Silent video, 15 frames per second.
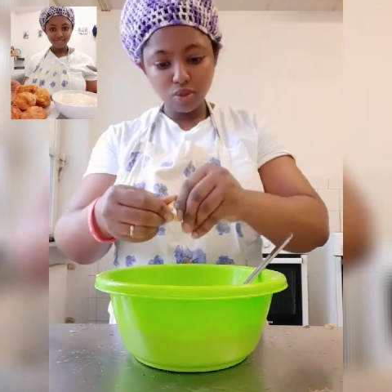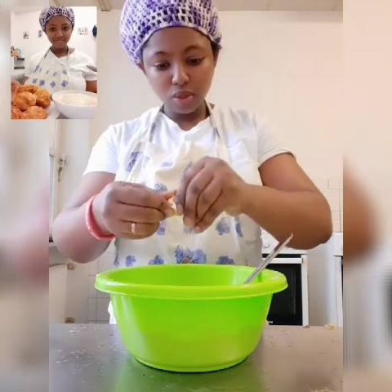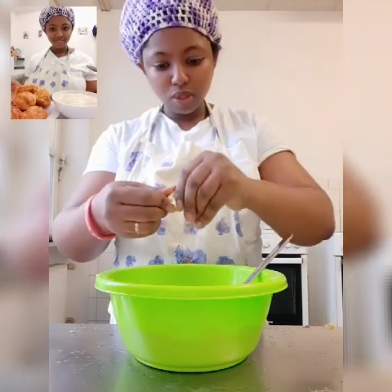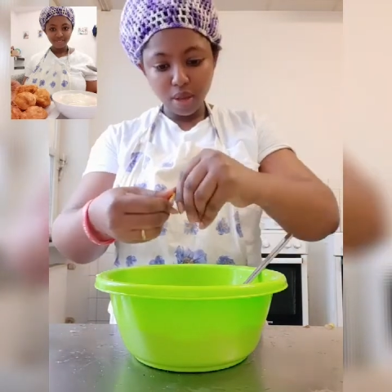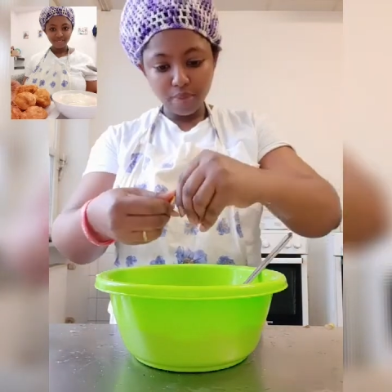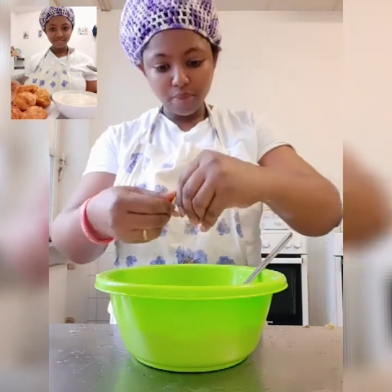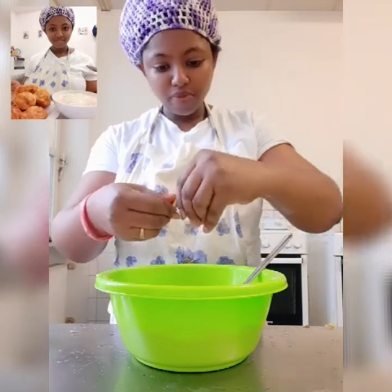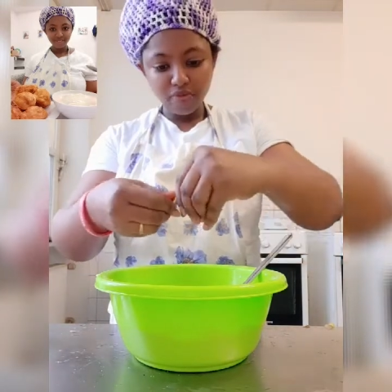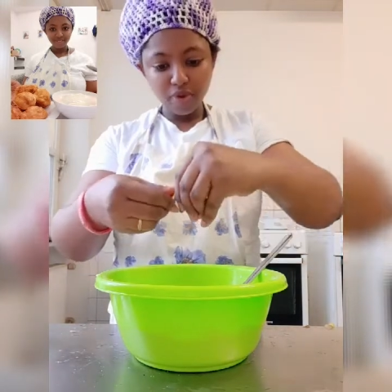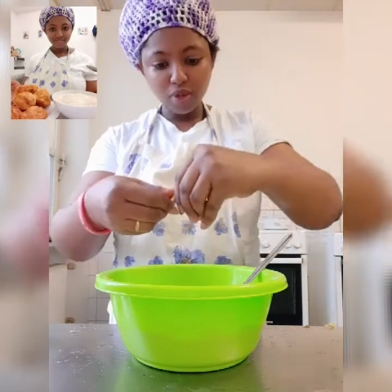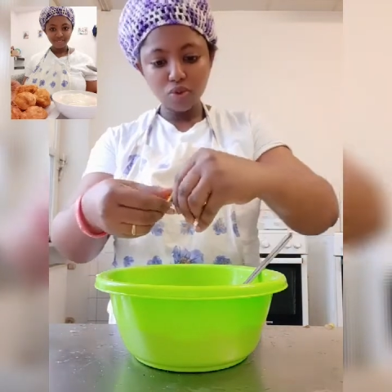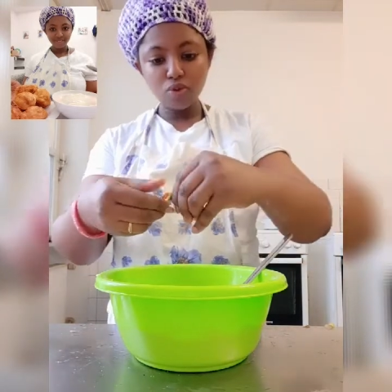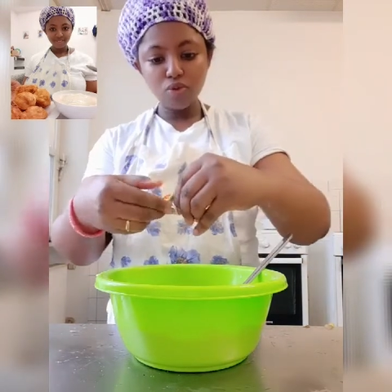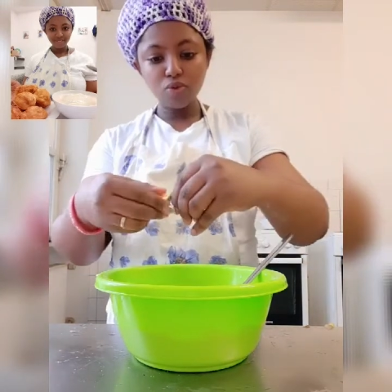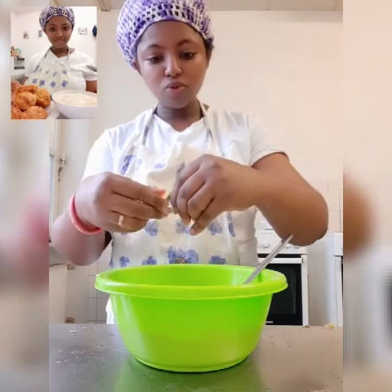this is
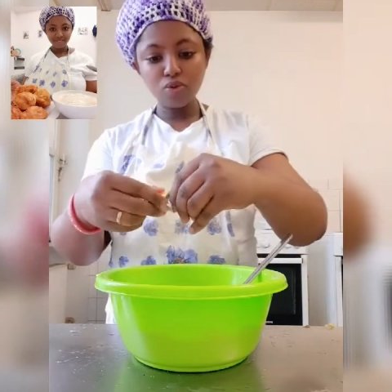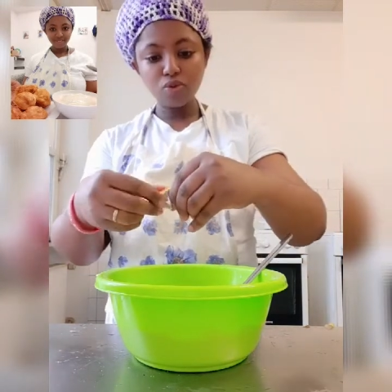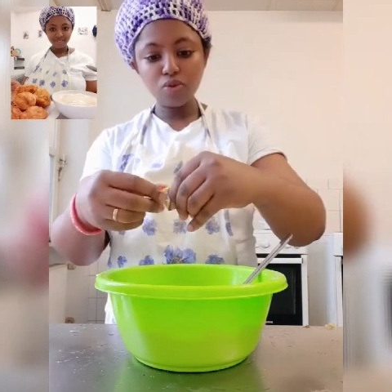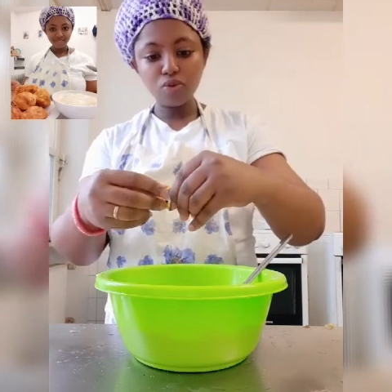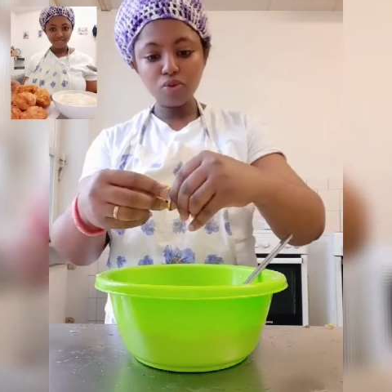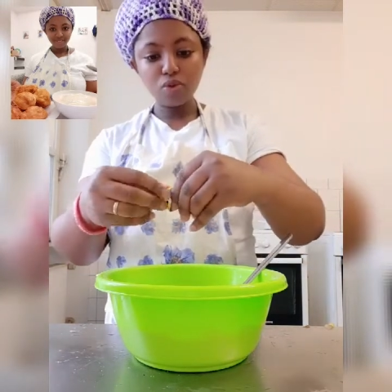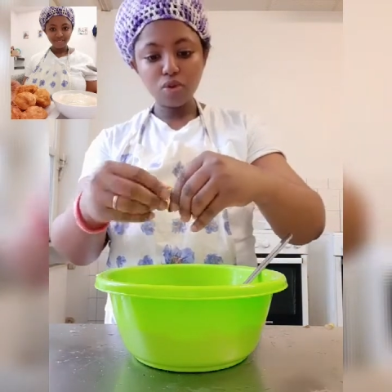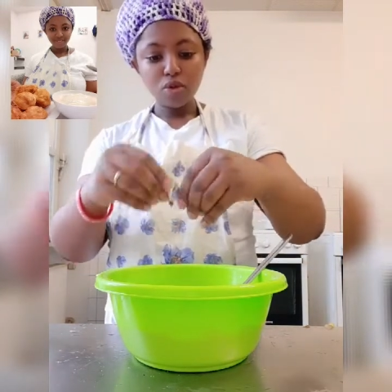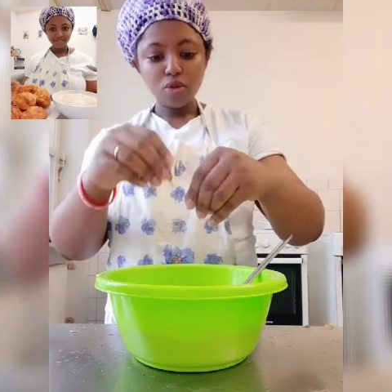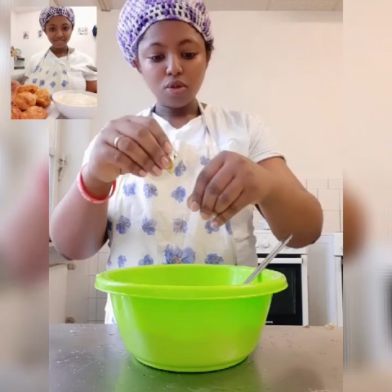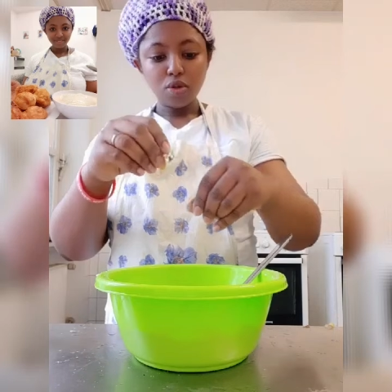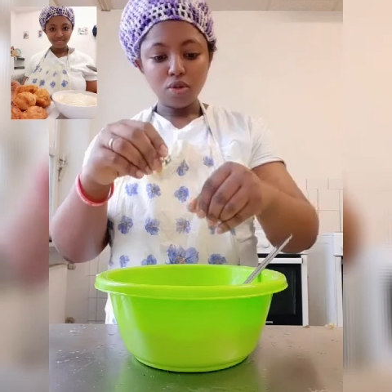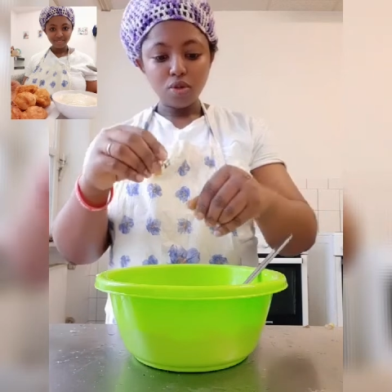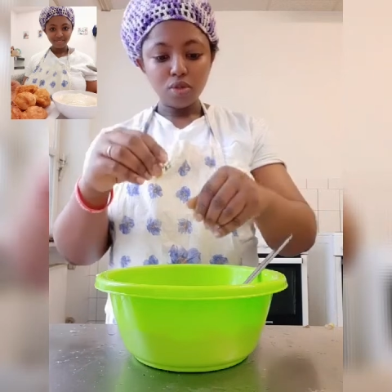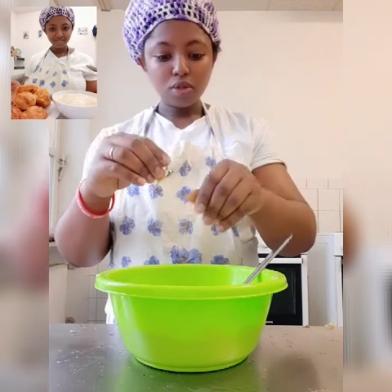what I prefer to use.
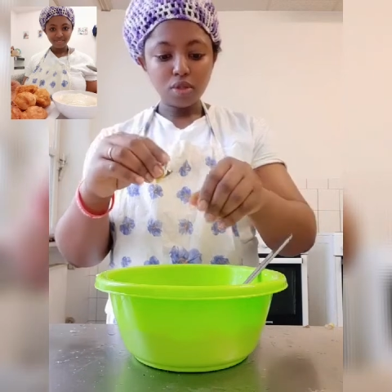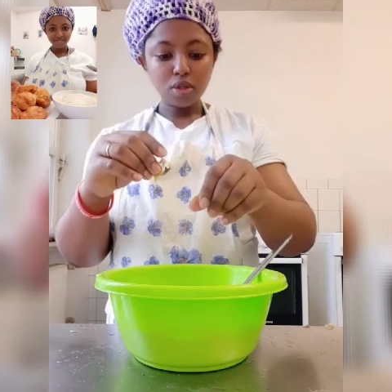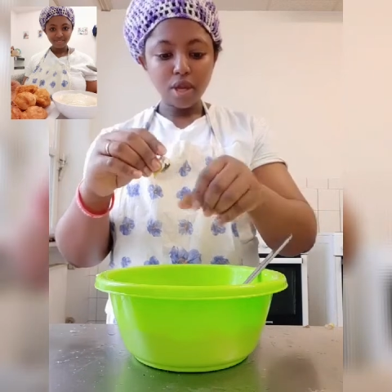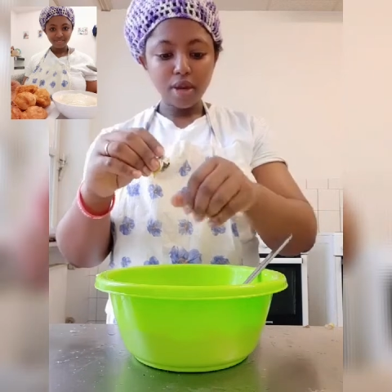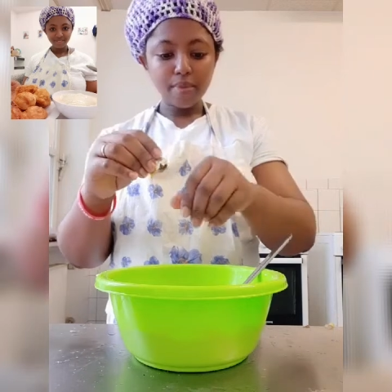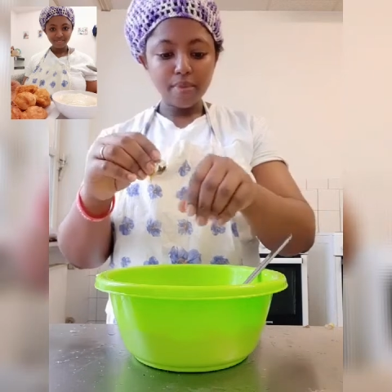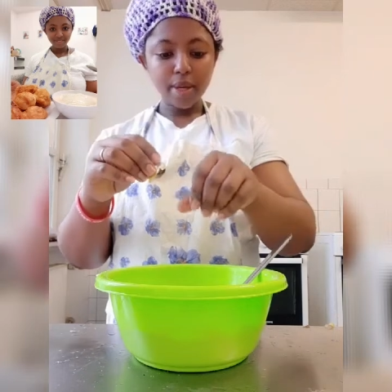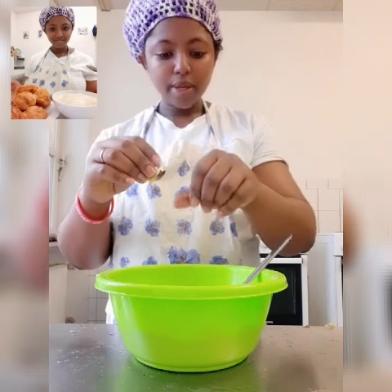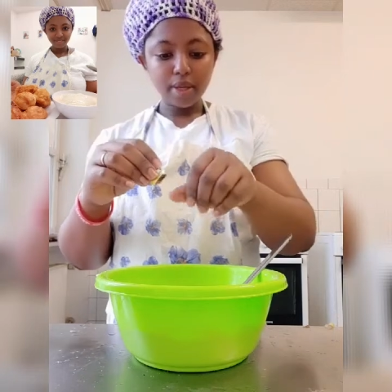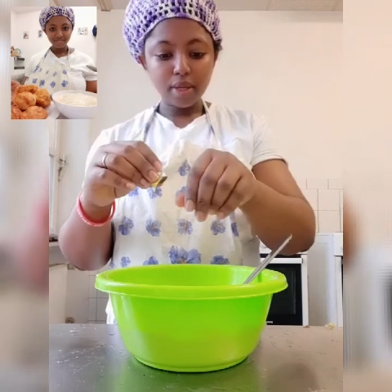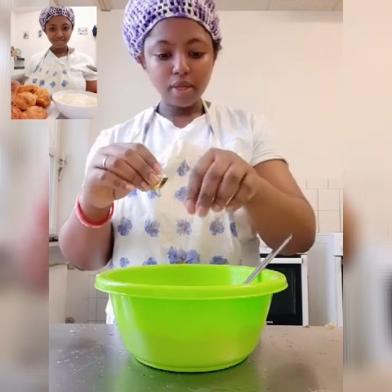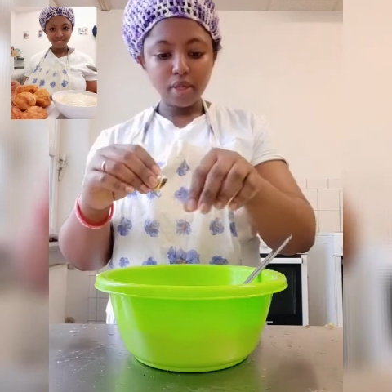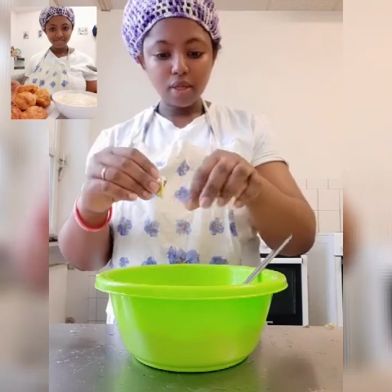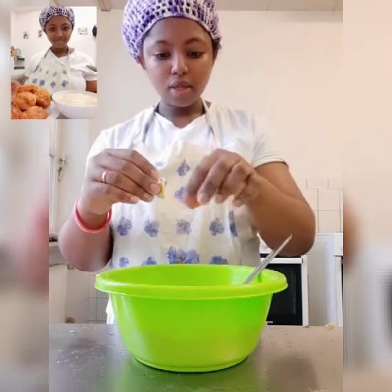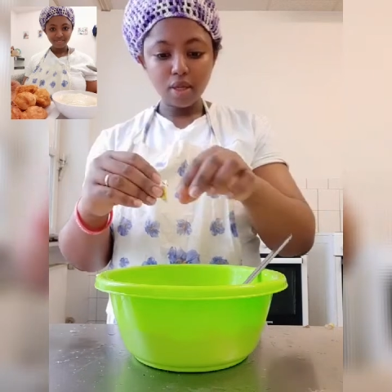
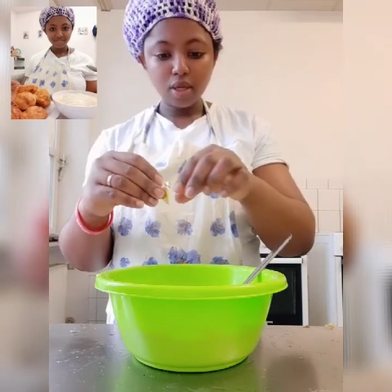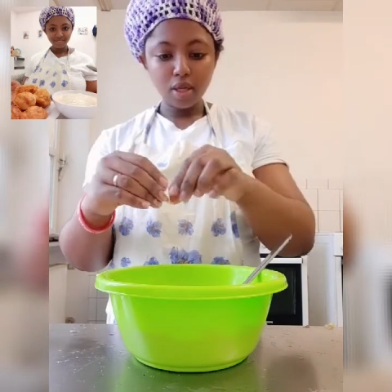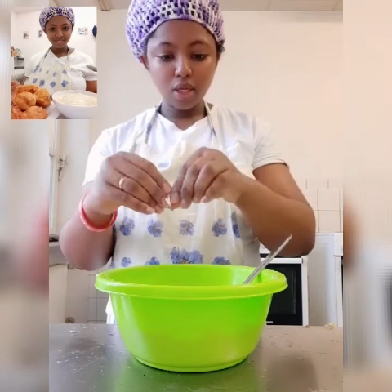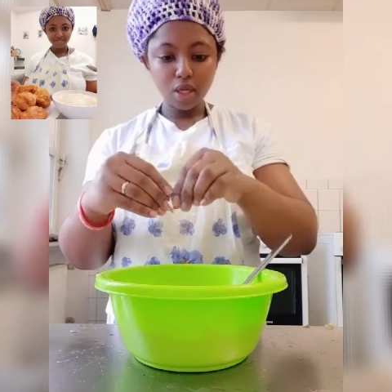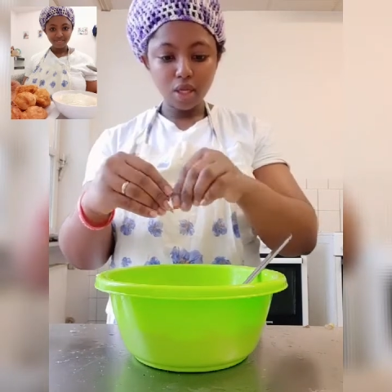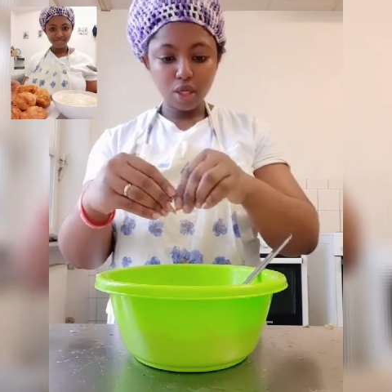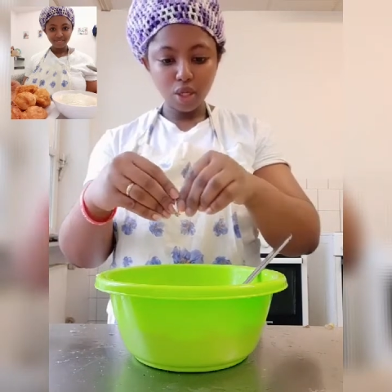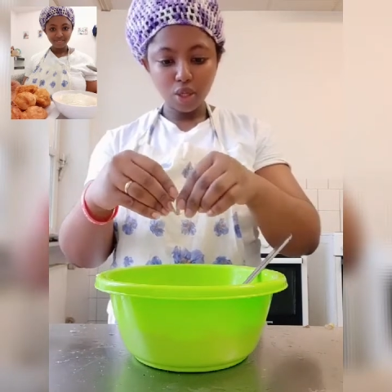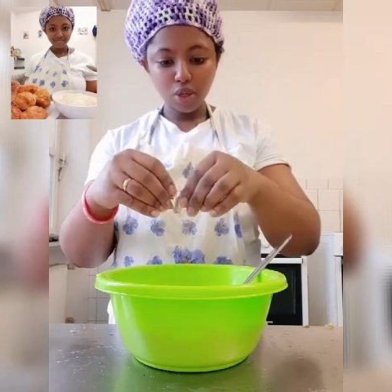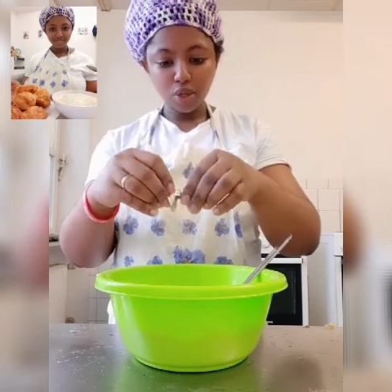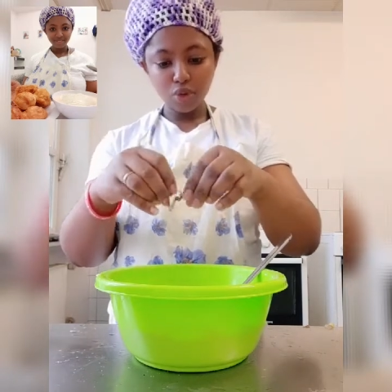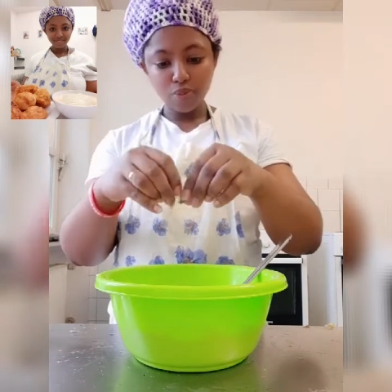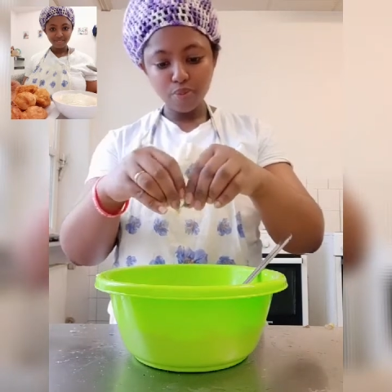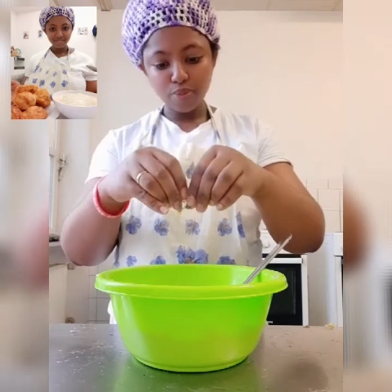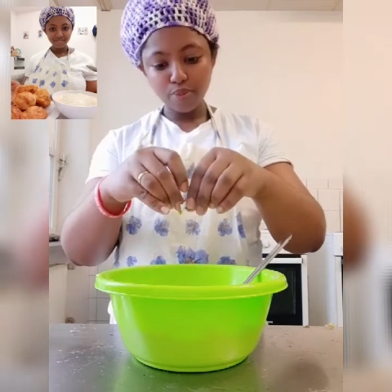Star Maggi
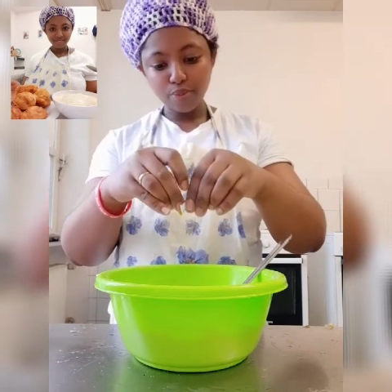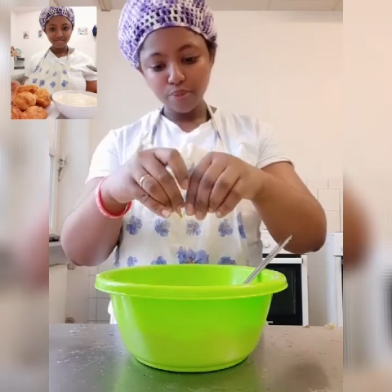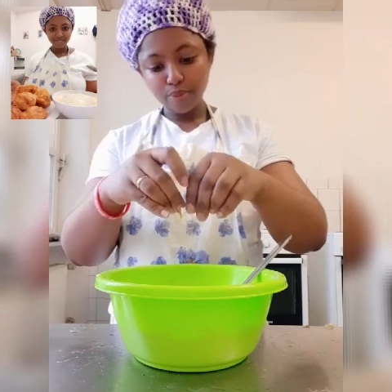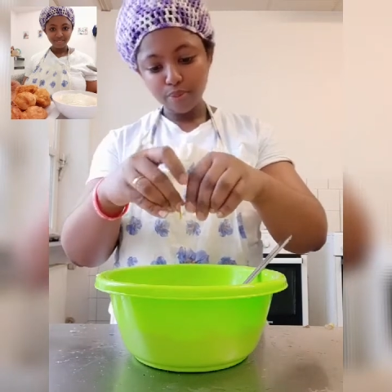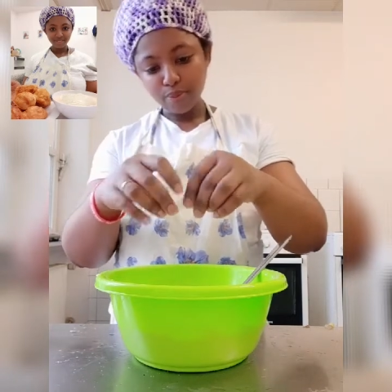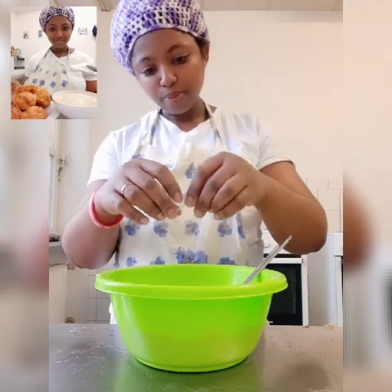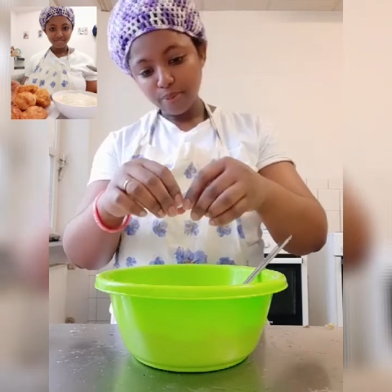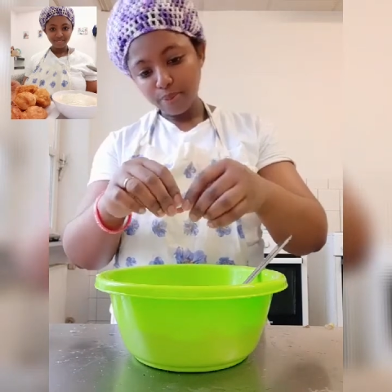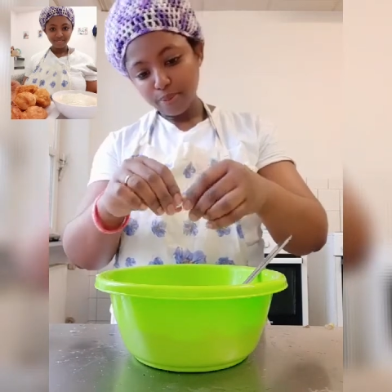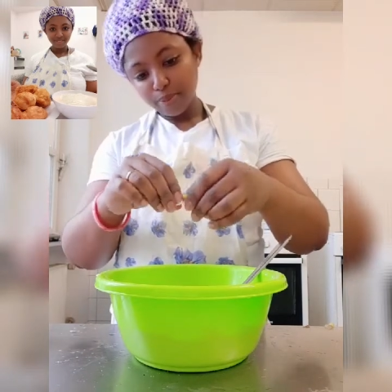cube.